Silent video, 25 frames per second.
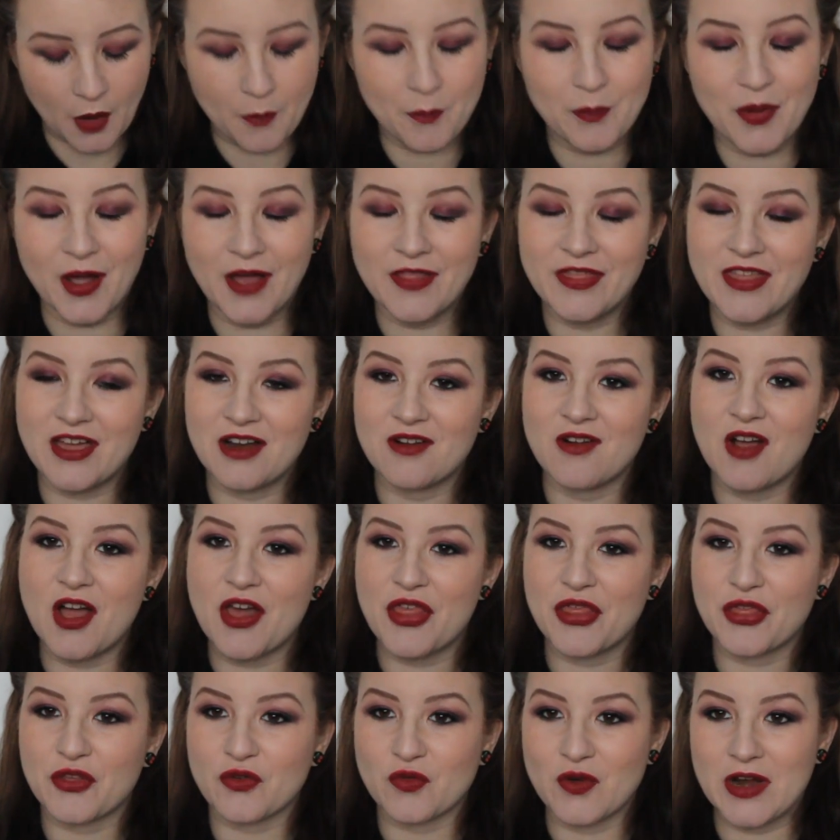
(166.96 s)
But there are
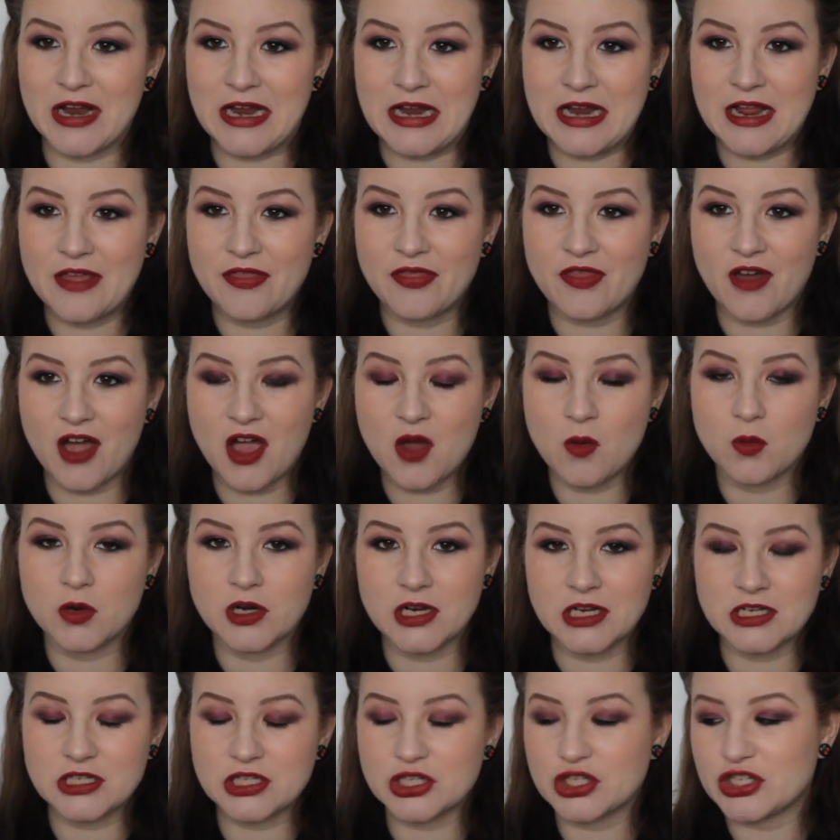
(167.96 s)
three that I
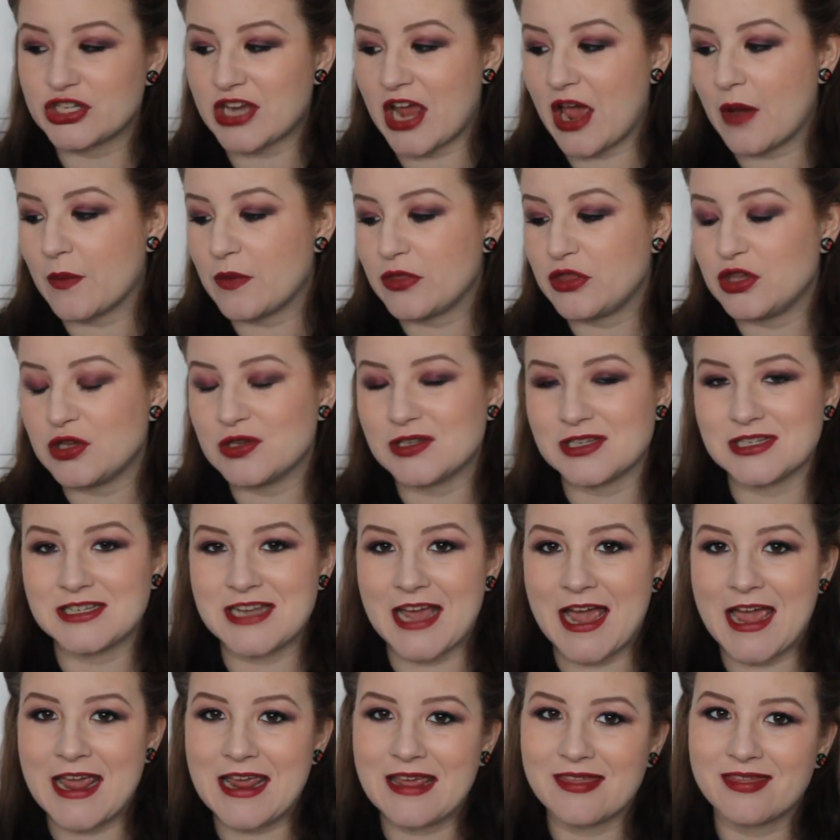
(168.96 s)
wanted to share with you
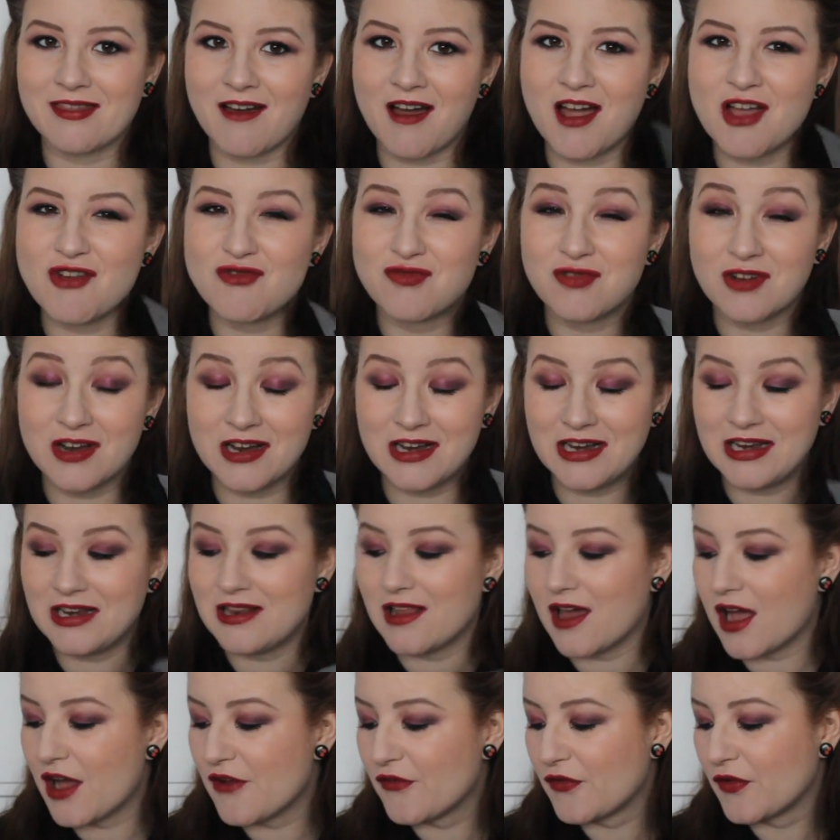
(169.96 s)
today that I really
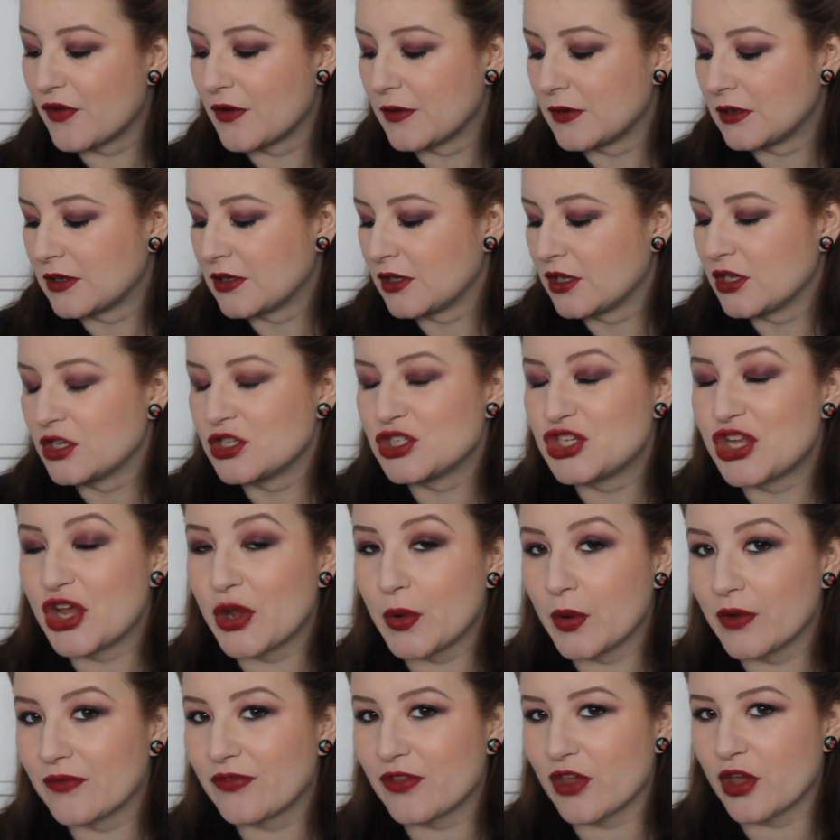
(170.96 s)
love.
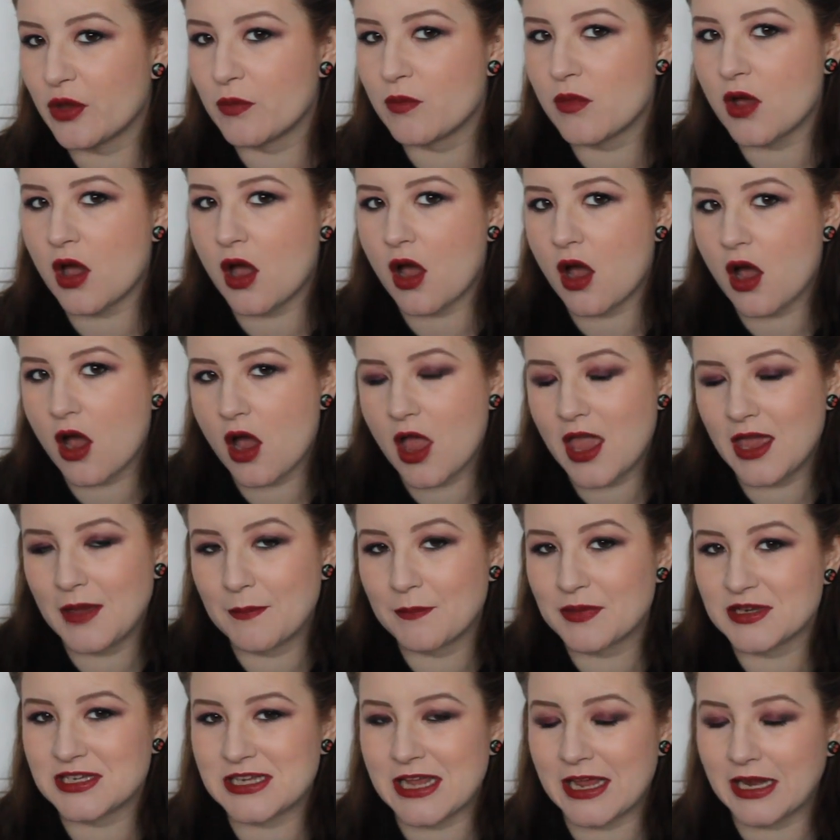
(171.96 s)
Two of them in
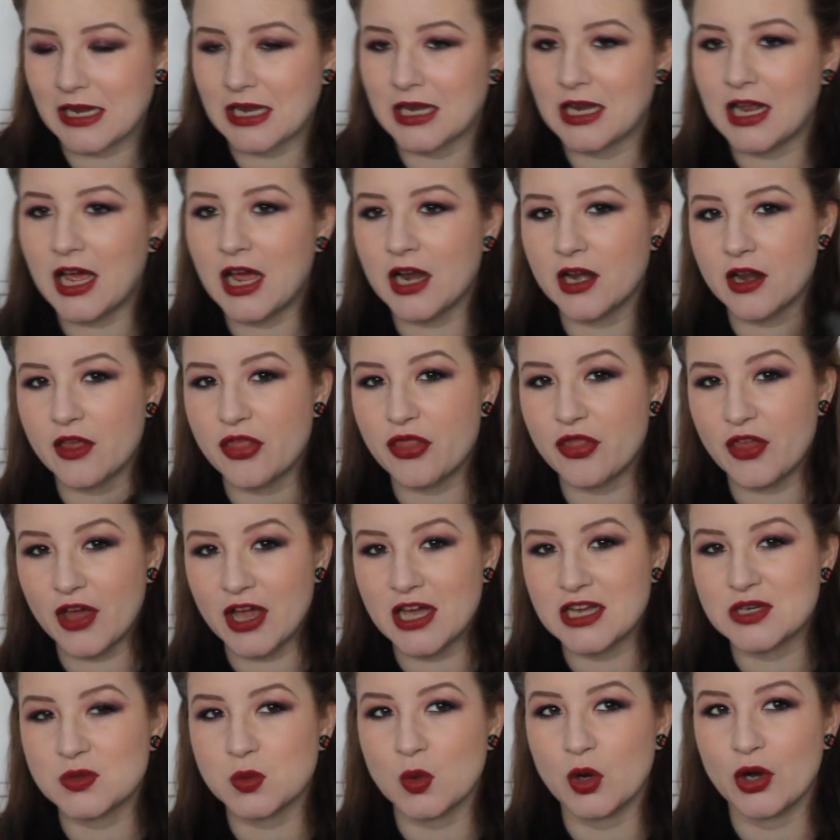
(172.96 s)
particular and a
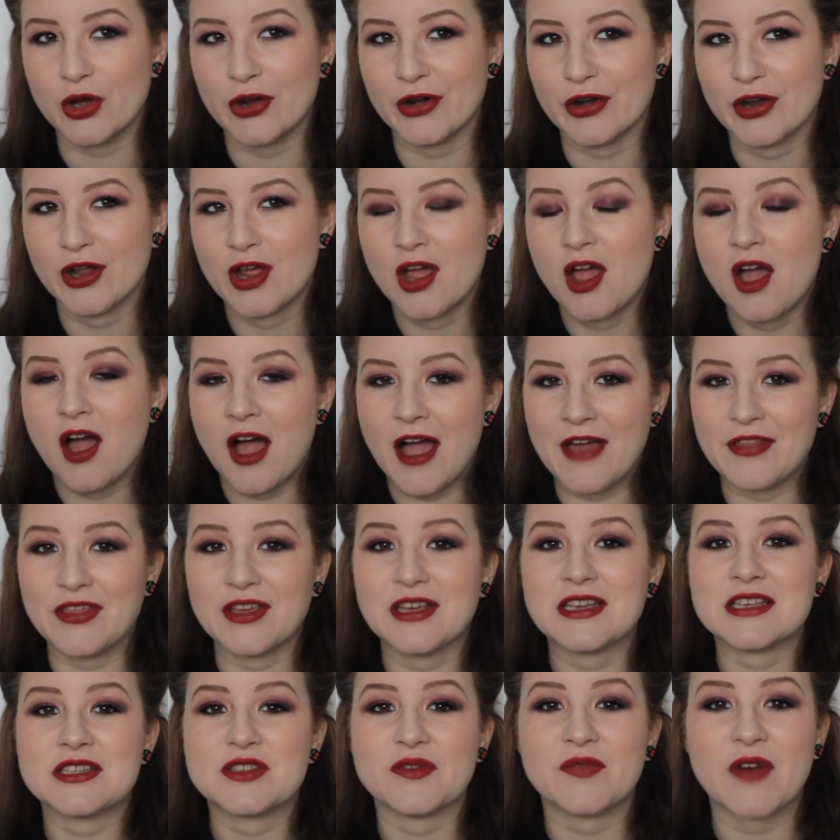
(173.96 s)
third one I
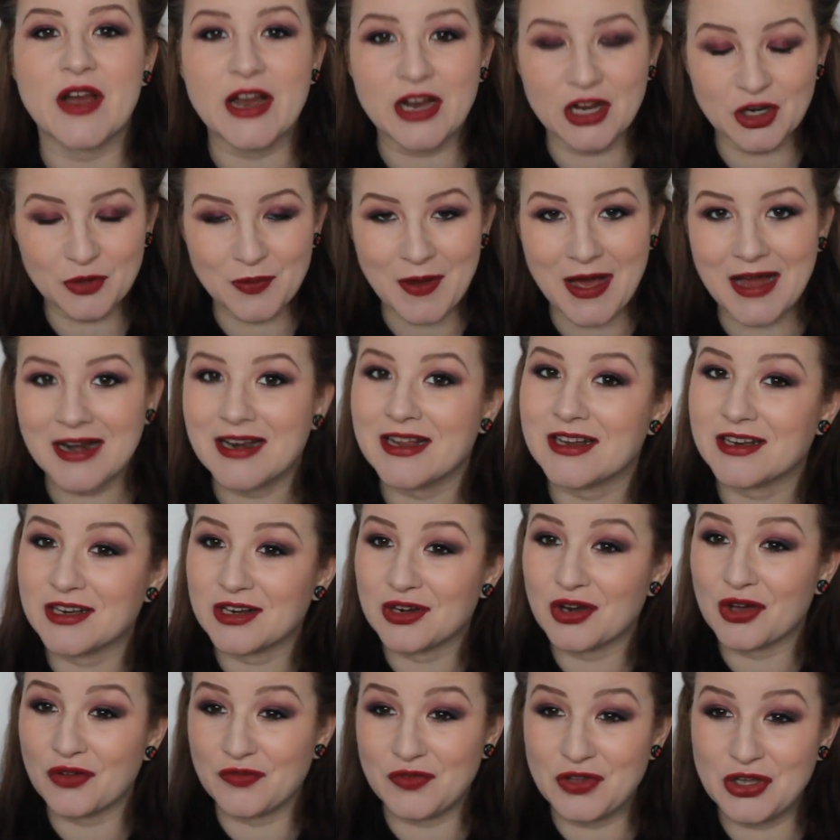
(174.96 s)
think is a very good palette and a
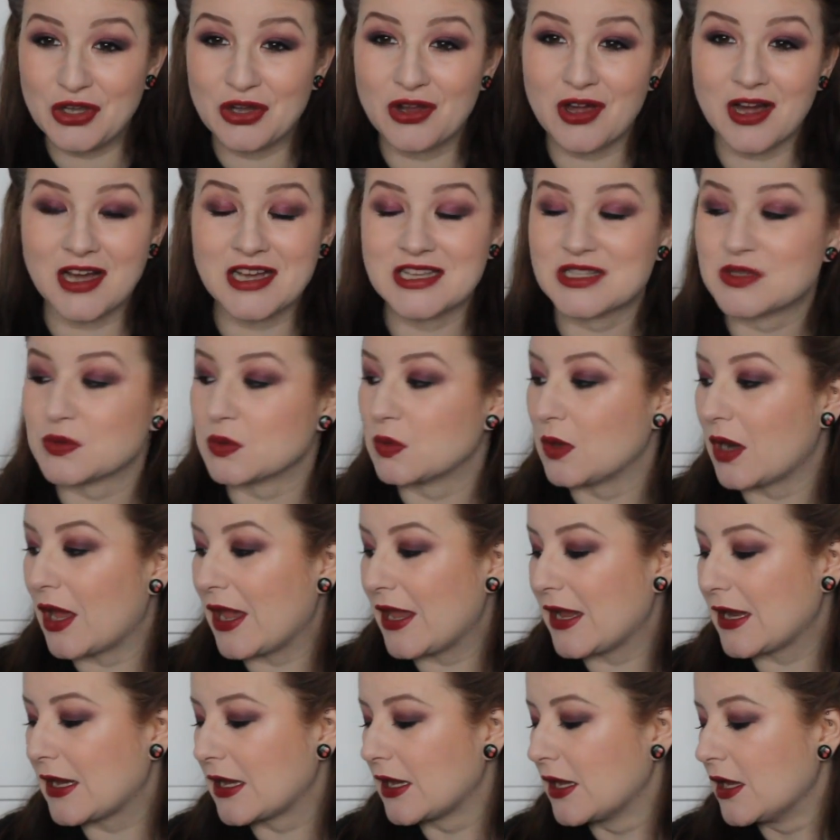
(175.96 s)
lot of you guys will
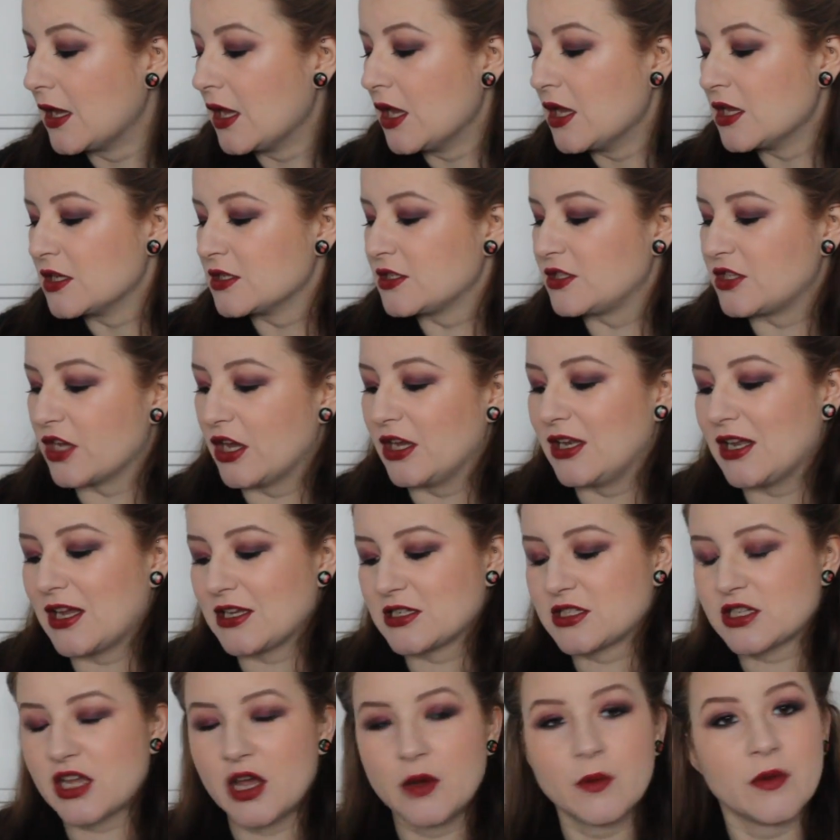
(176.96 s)
like. So
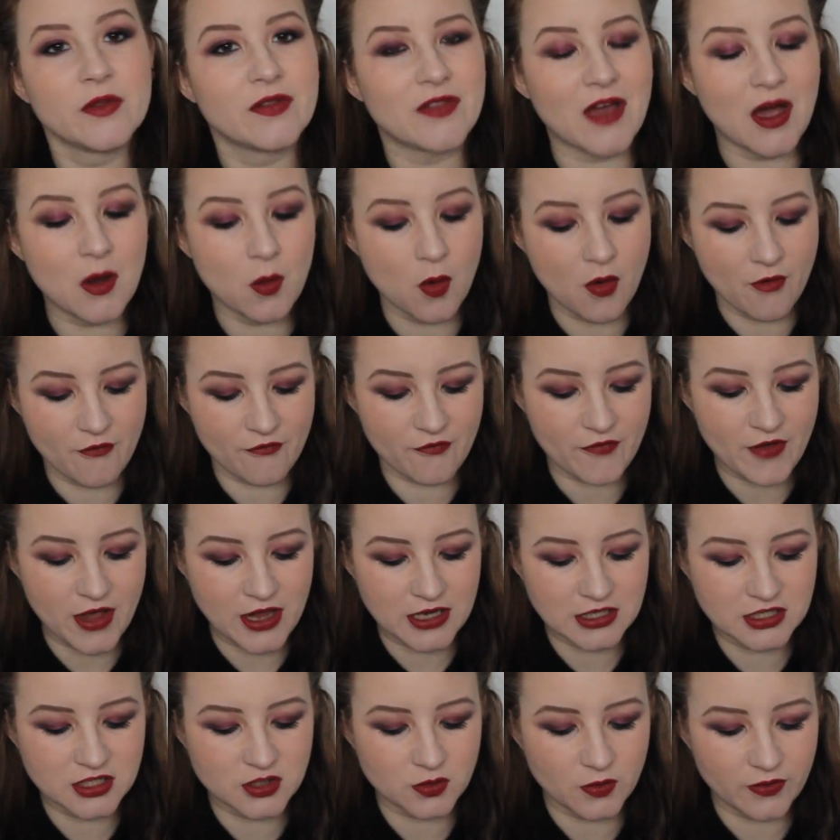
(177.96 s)
let's go with that one
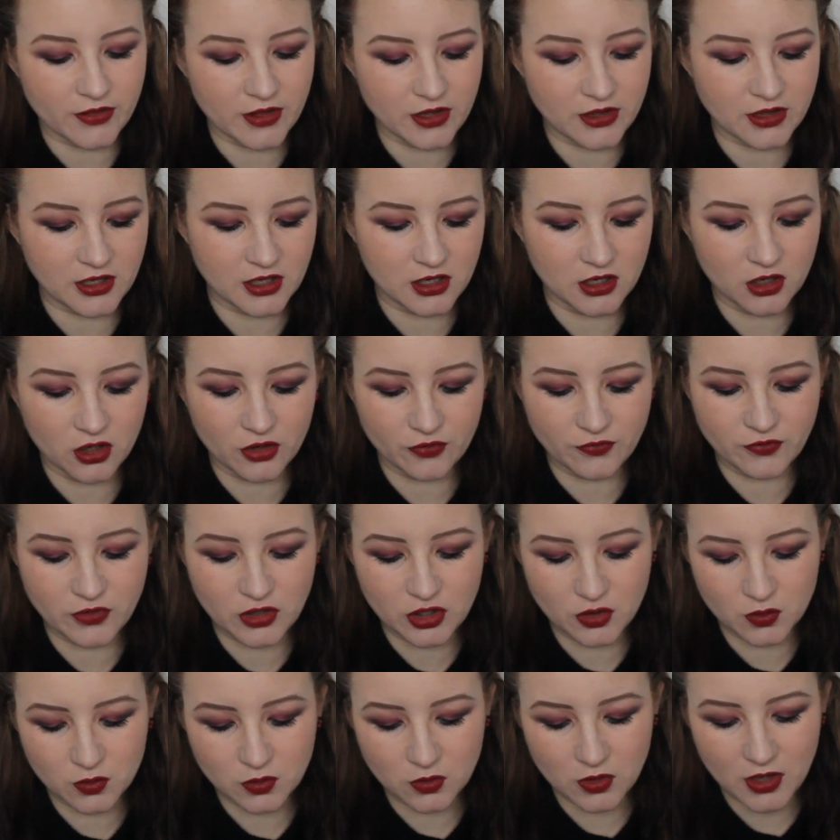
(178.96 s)
first, the one that I think a lot of
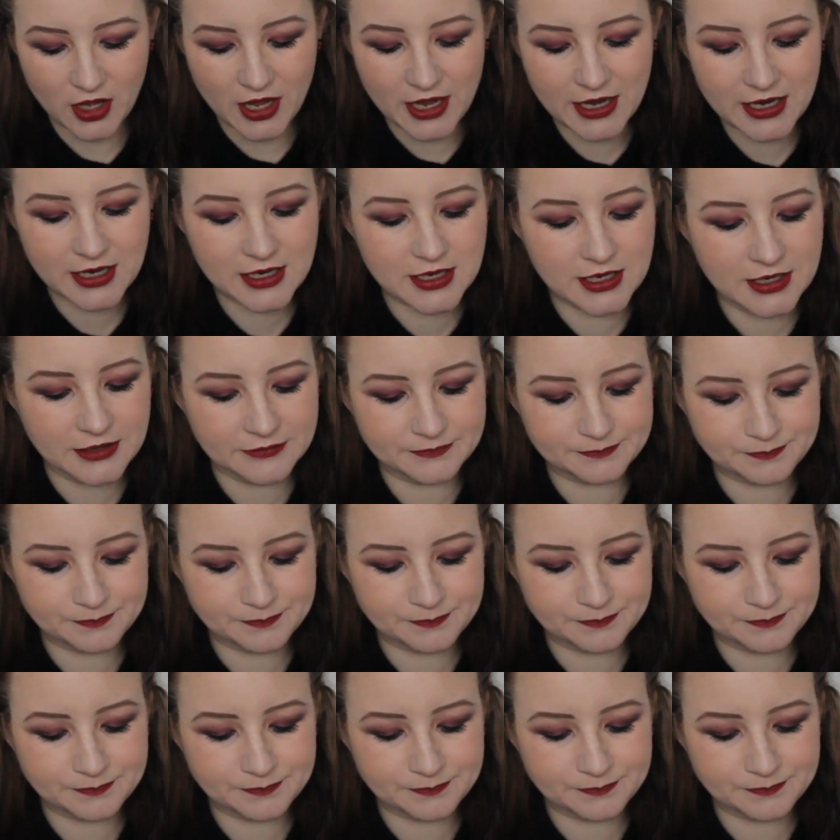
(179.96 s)
you will like.